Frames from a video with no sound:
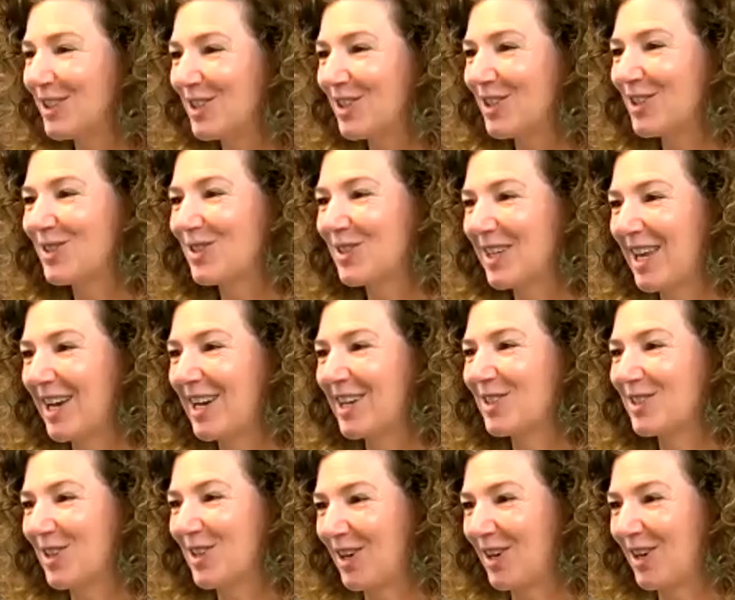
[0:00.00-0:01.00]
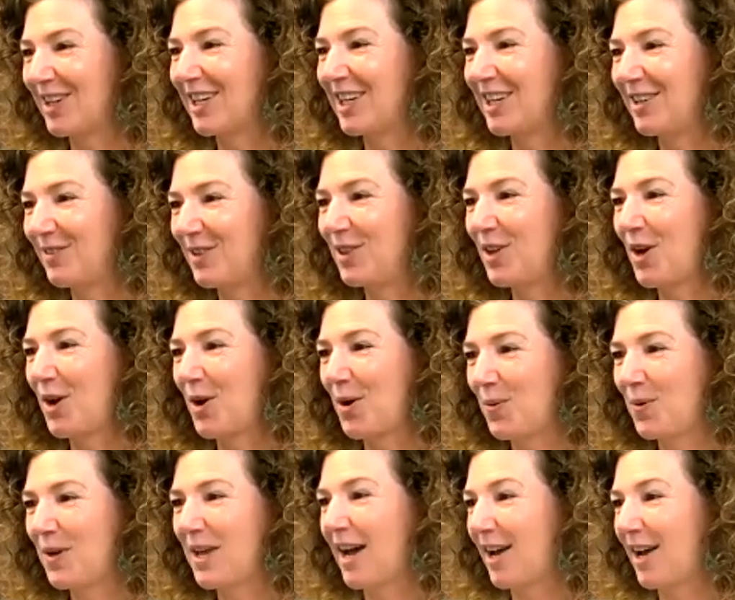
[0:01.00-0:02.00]
just getting started. Even though
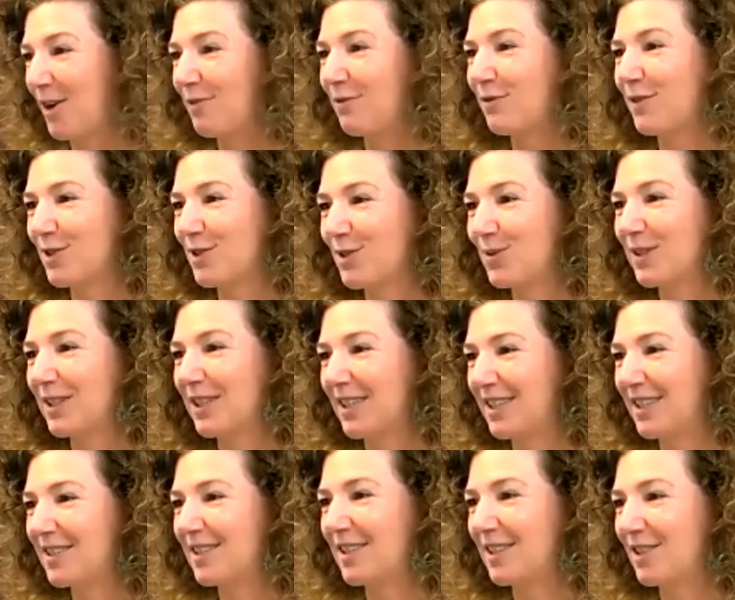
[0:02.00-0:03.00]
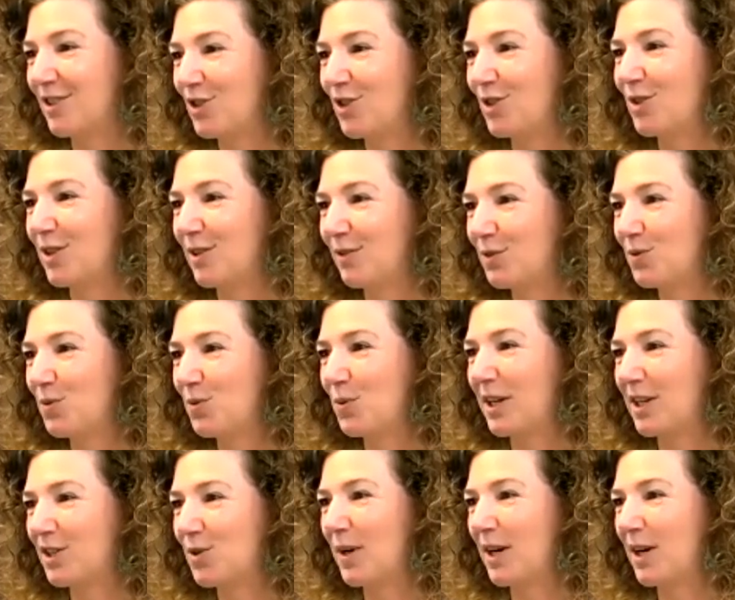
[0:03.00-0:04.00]
we had our first release in June of
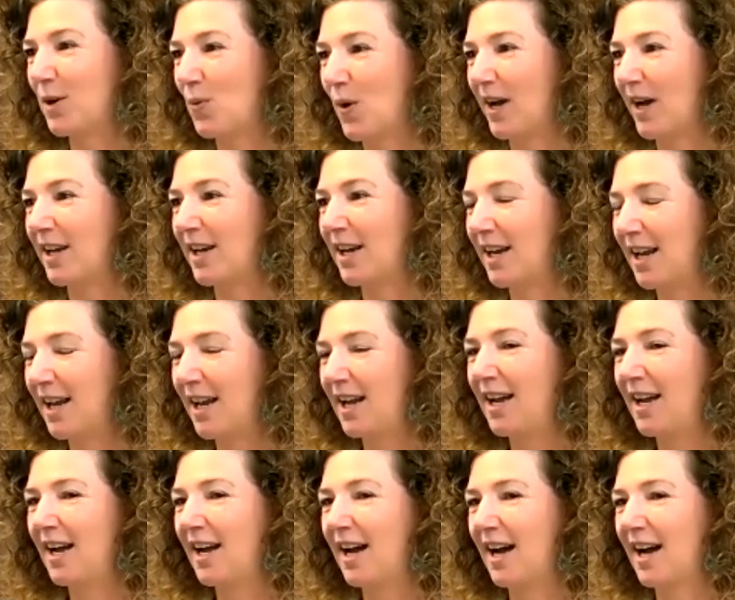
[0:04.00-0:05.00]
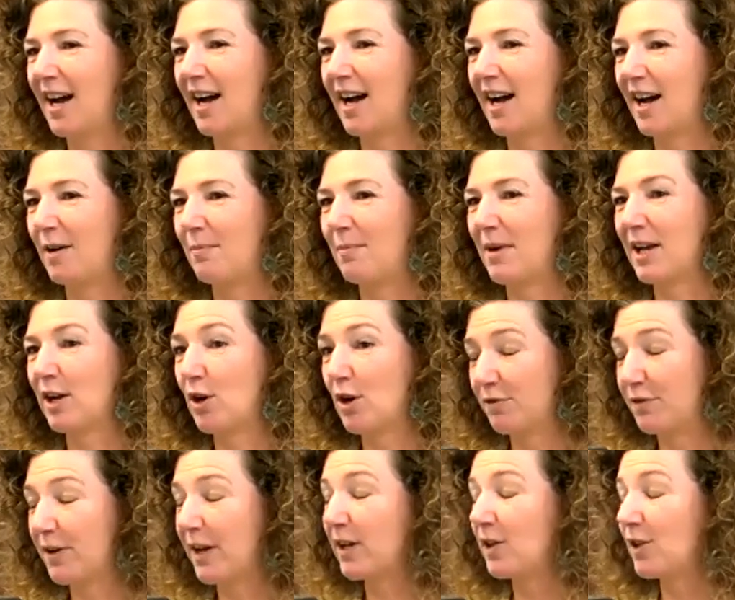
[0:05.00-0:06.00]
2021, my
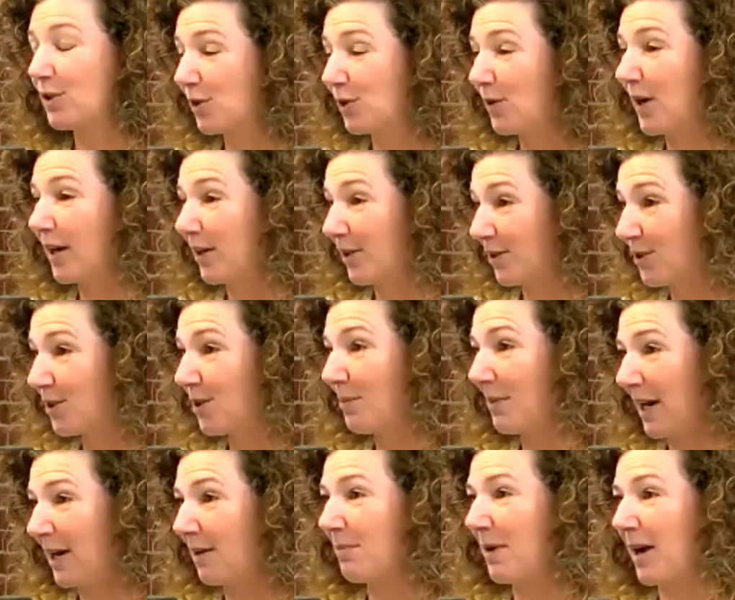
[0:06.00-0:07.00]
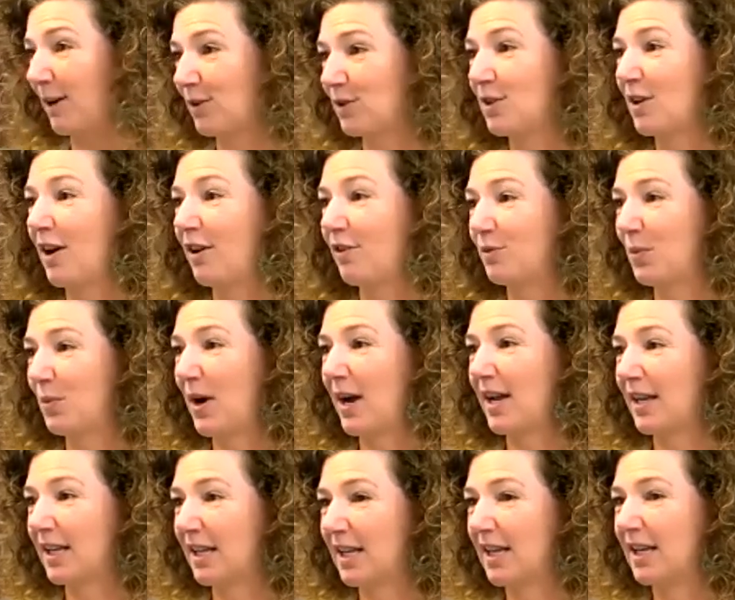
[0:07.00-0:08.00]
co-founder, who I also met at Microsoft,
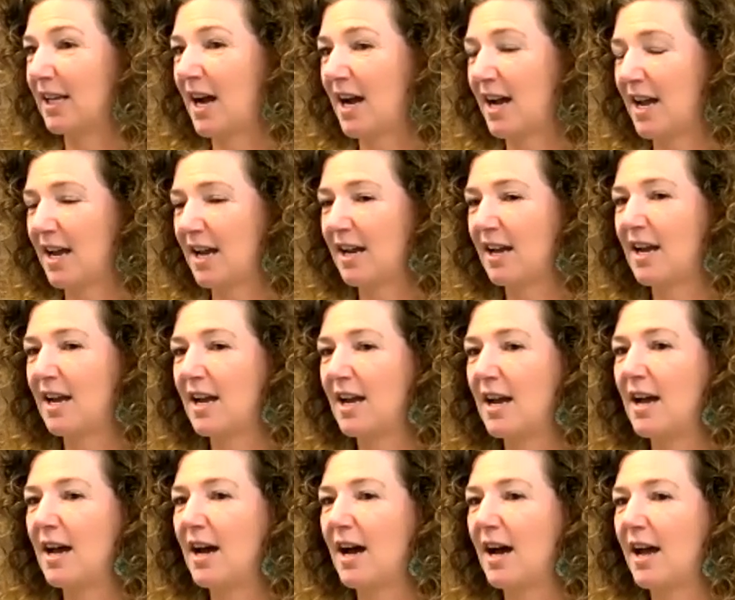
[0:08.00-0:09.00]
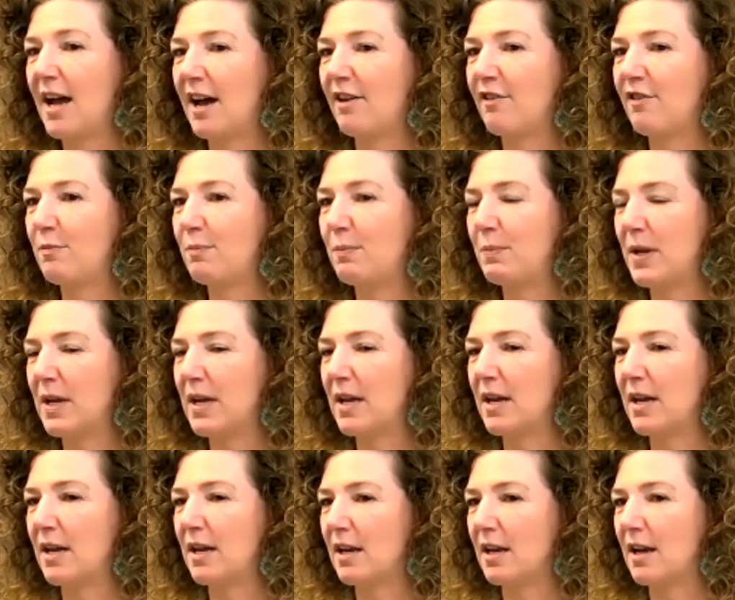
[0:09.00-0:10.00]
Brian Lee, and I have
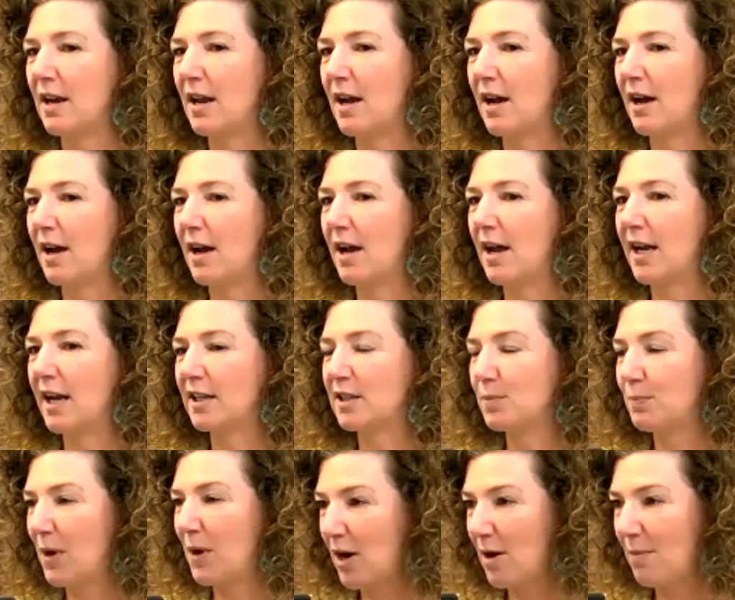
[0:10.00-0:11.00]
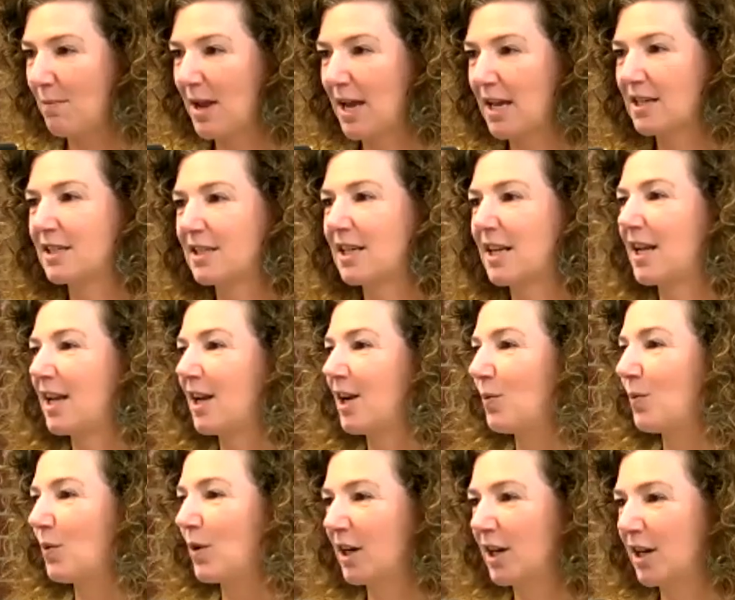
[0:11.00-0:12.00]
been
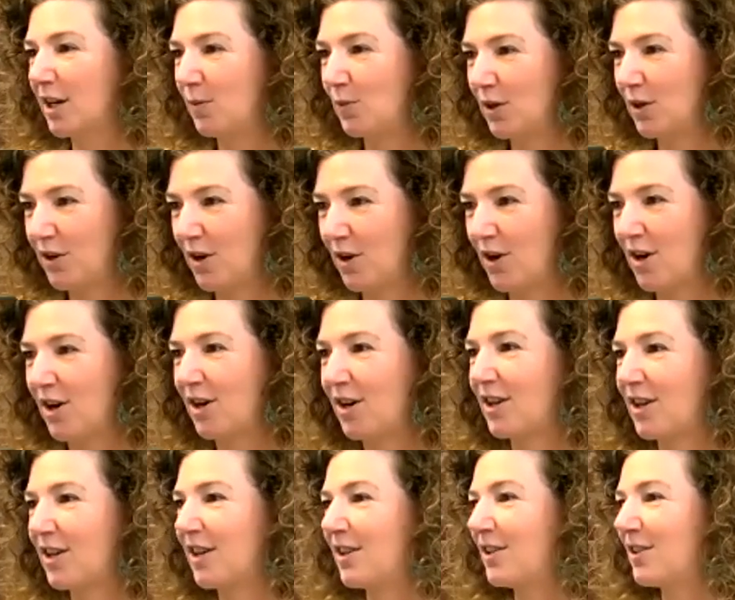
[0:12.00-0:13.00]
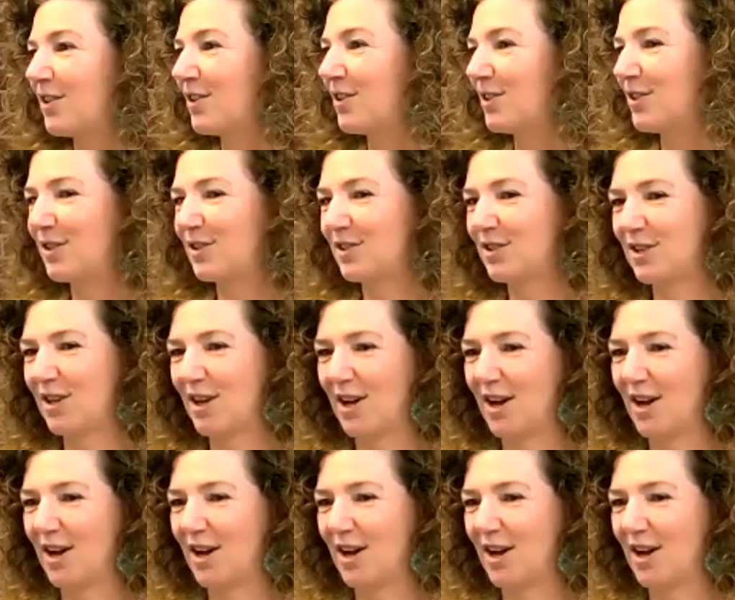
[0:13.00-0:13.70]
experimenting, working with artists,